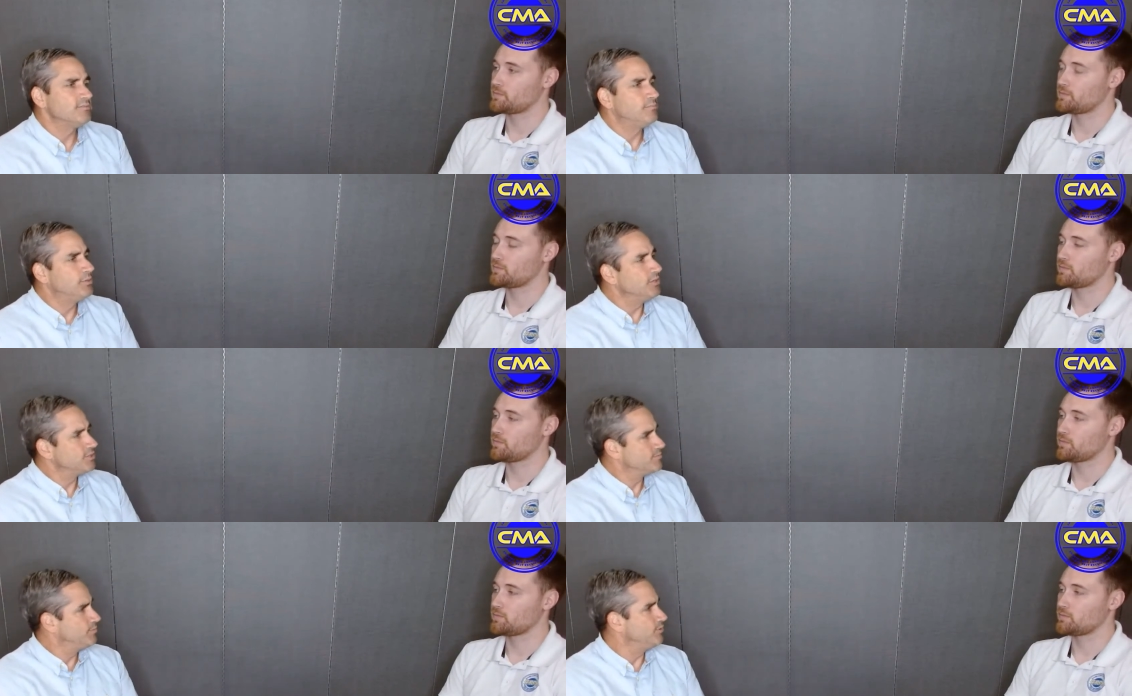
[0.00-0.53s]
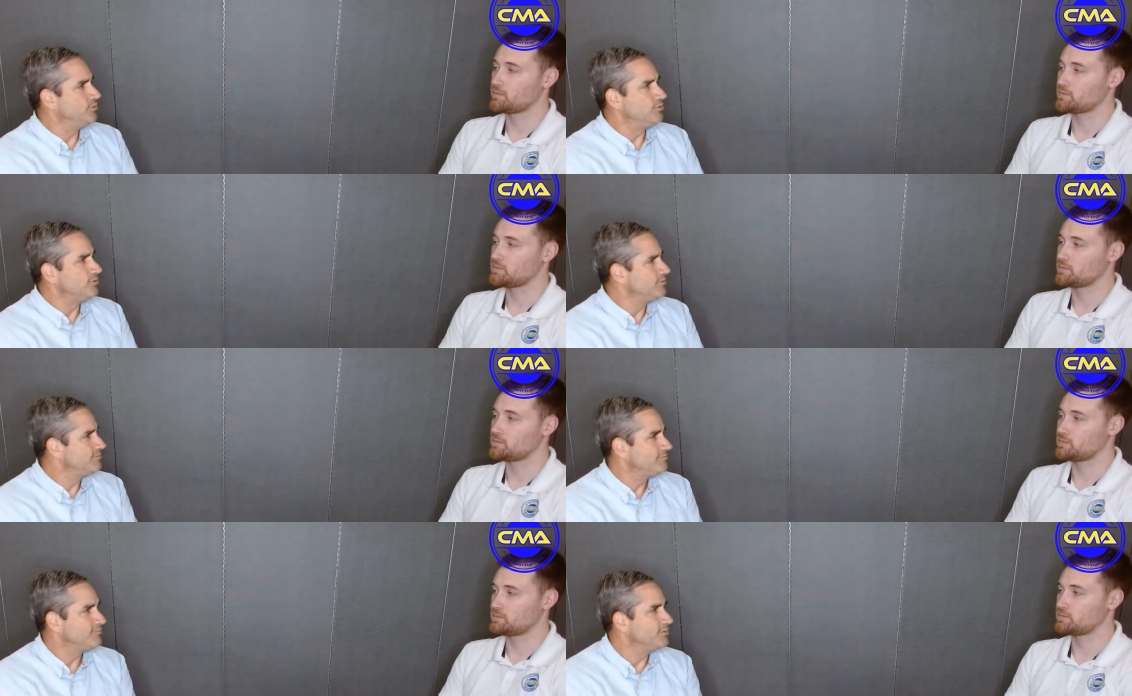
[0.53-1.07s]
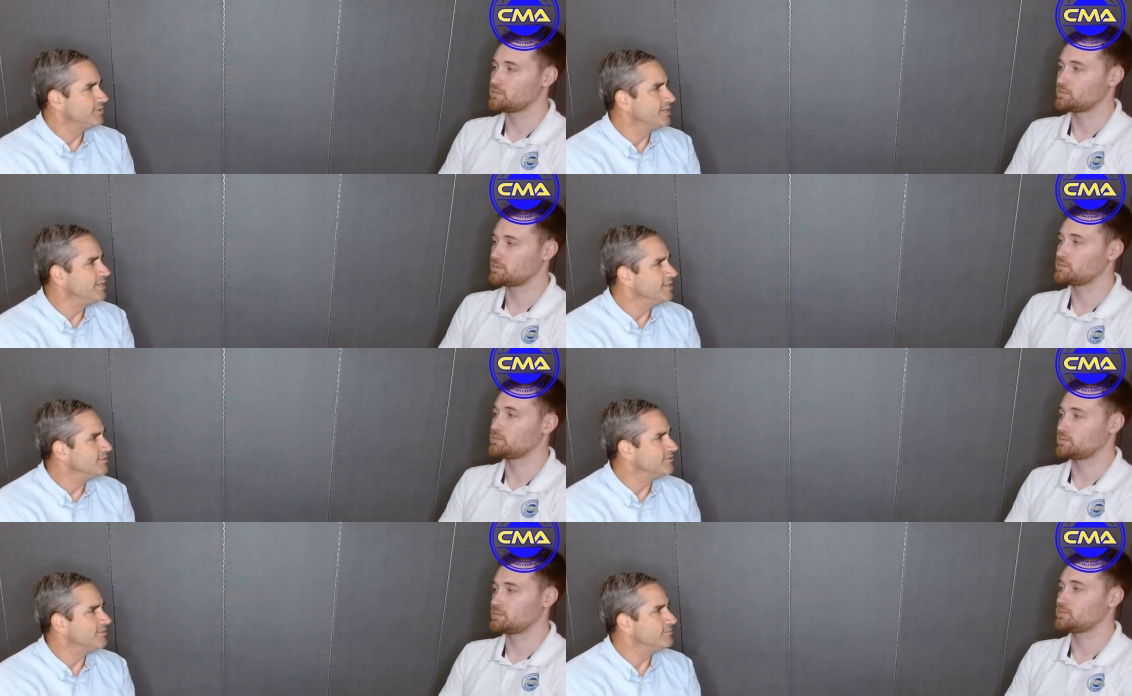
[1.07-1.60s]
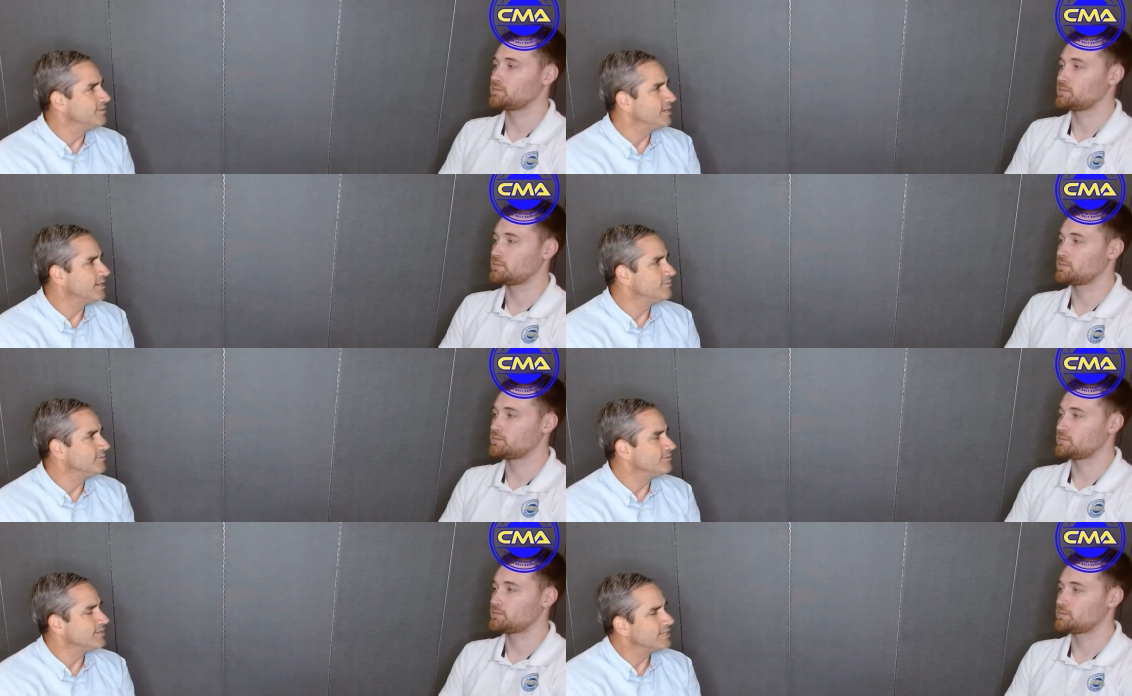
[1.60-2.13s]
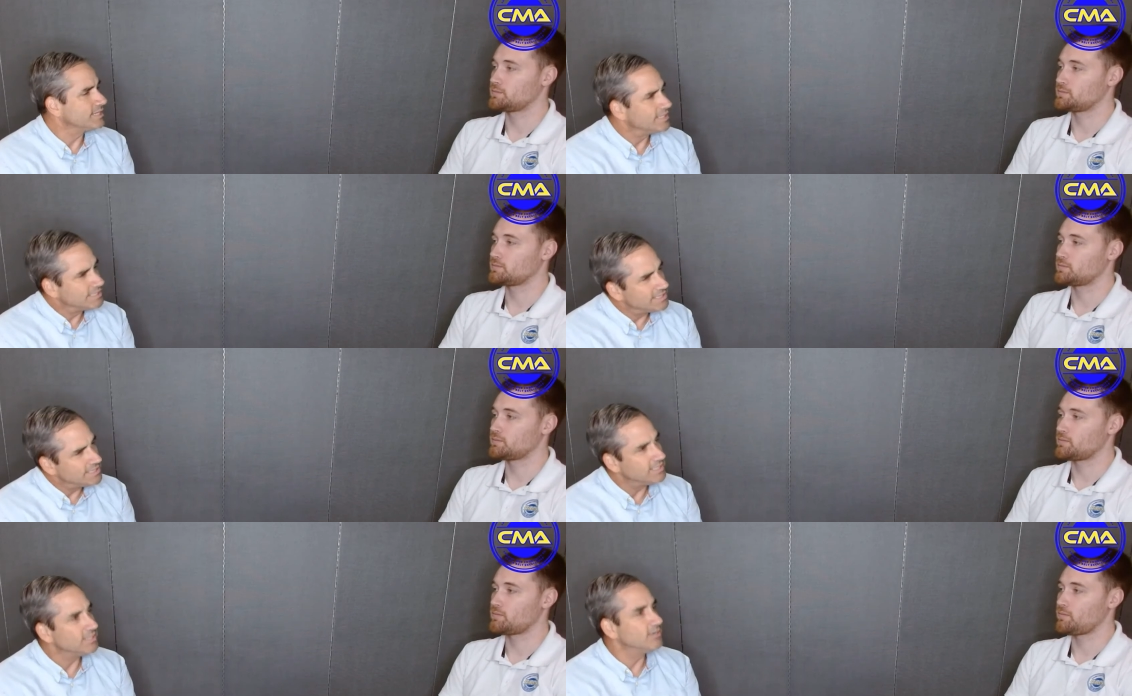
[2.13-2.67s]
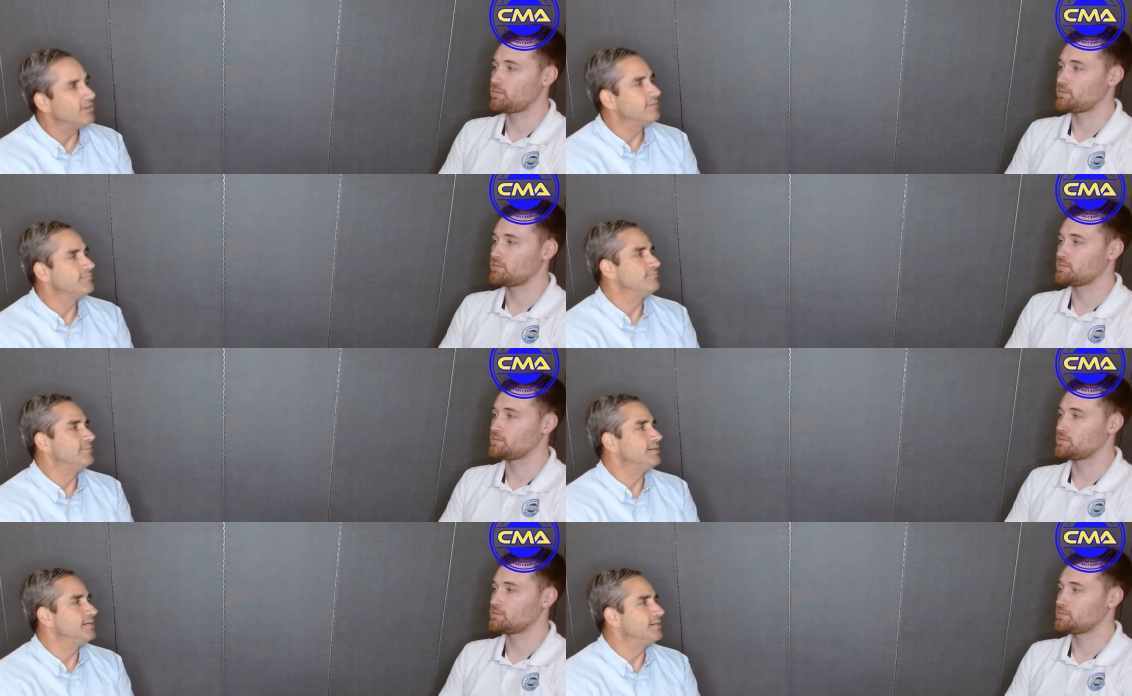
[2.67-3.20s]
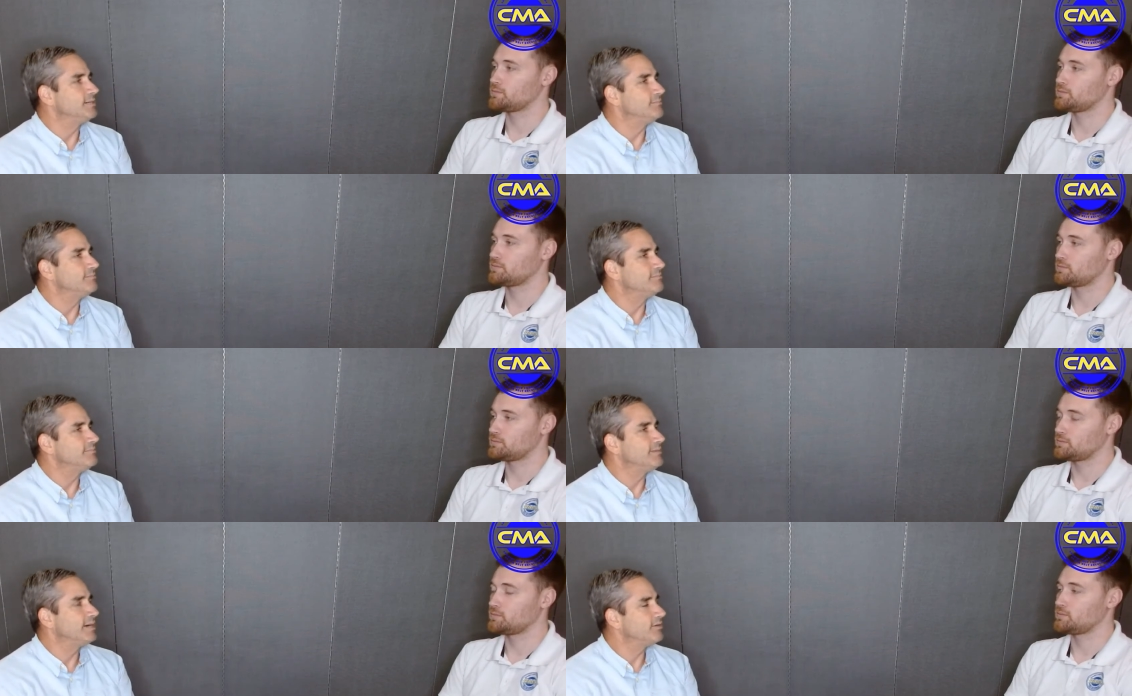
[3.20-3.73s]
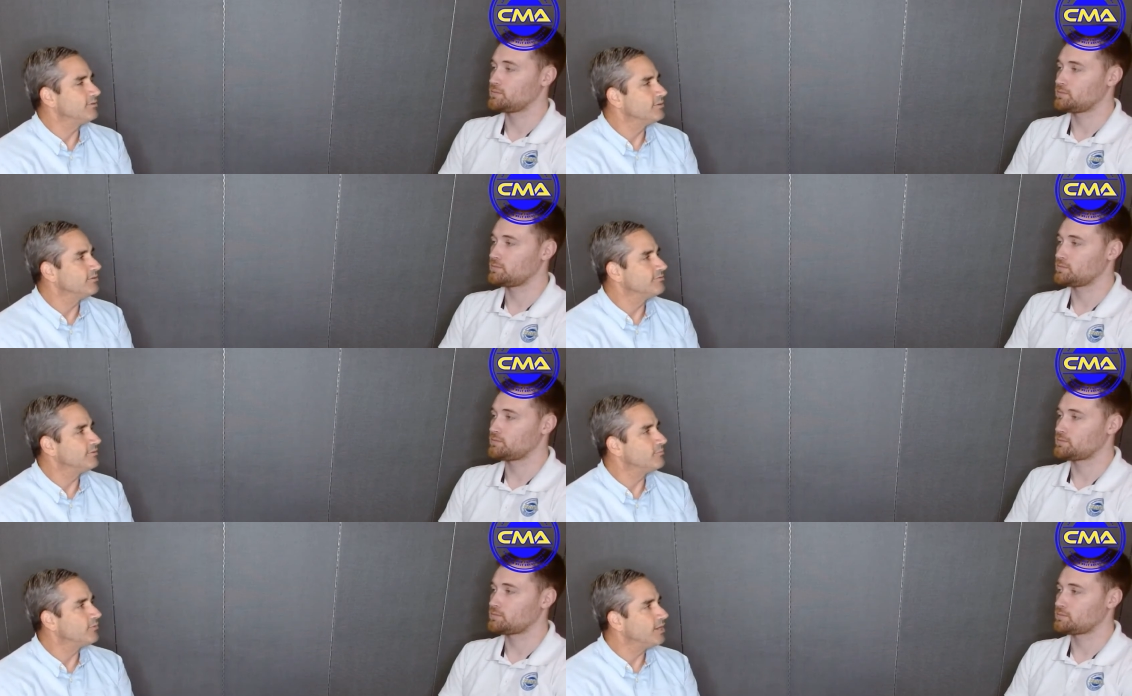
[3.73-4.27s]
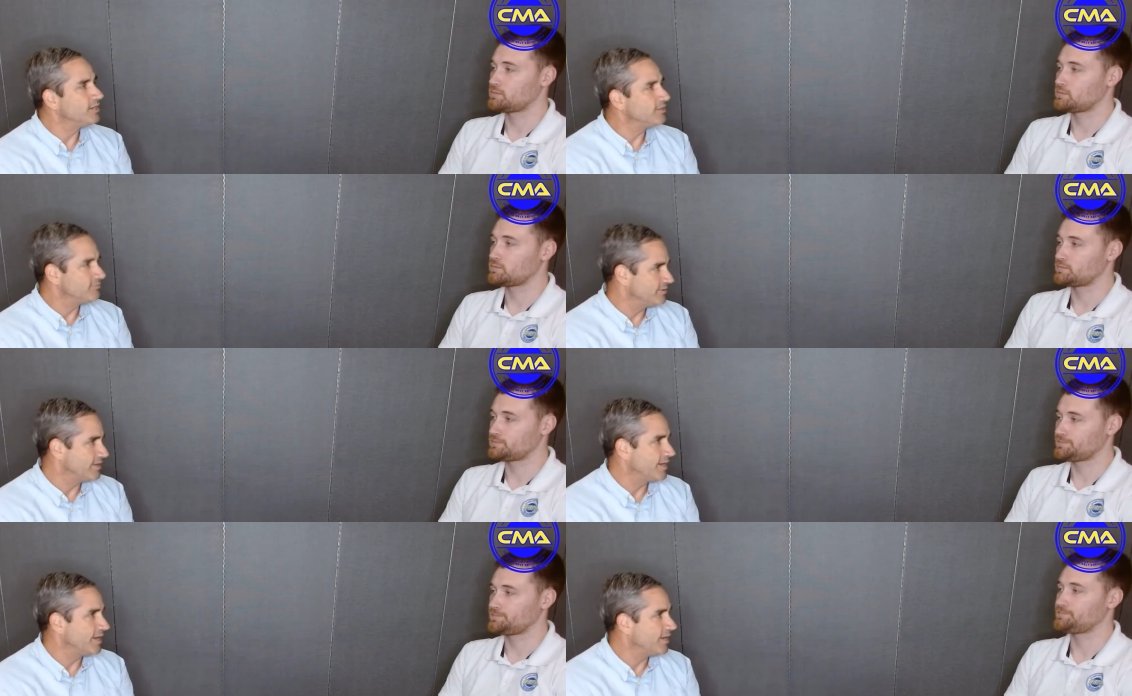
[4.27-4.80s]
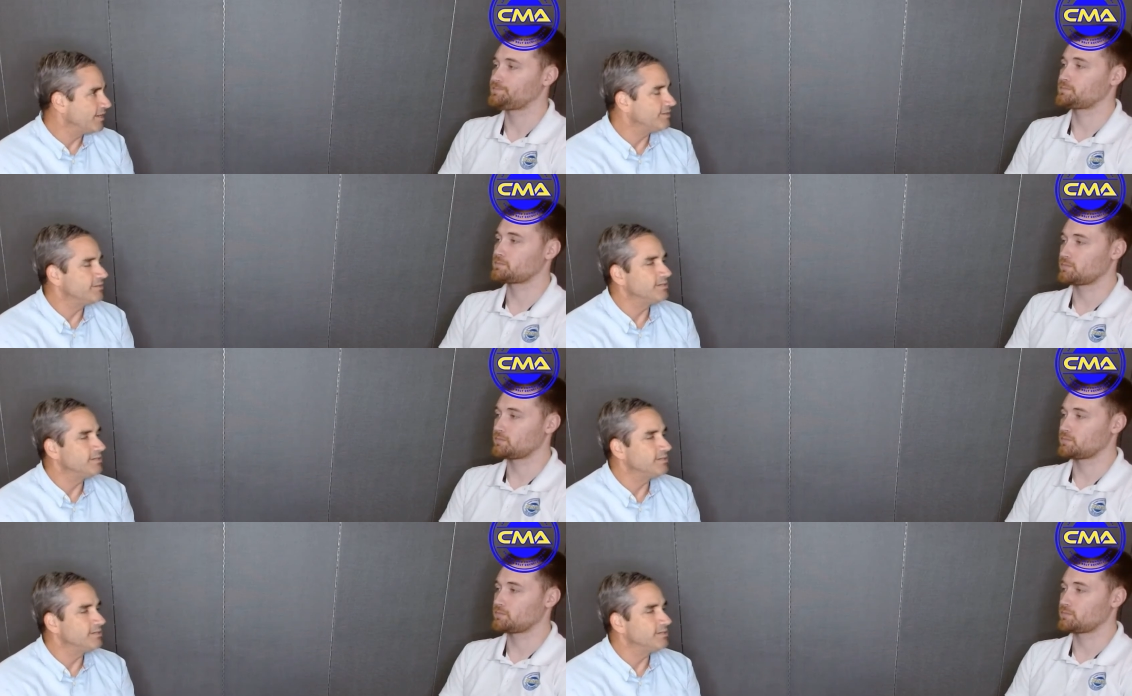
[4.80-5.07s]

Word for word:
Speaker 1: push-pull with kids sometimes, like, you know, I don't know if I'm ready for that.